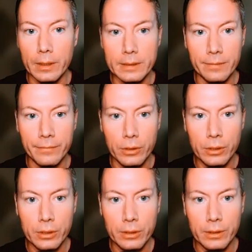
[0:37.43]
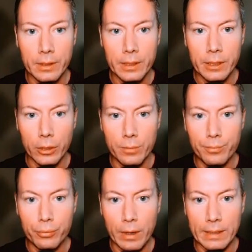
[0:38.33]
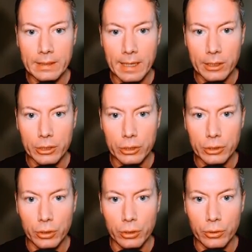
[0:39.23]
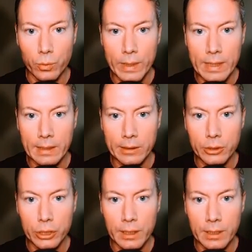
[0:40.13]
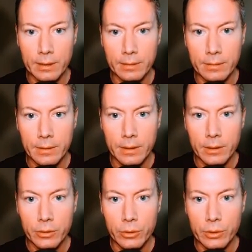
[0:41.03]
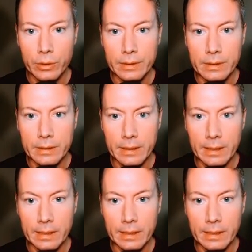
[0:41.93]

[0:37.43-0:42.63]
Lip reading: And if you look at, price action on the weekly chart, you can see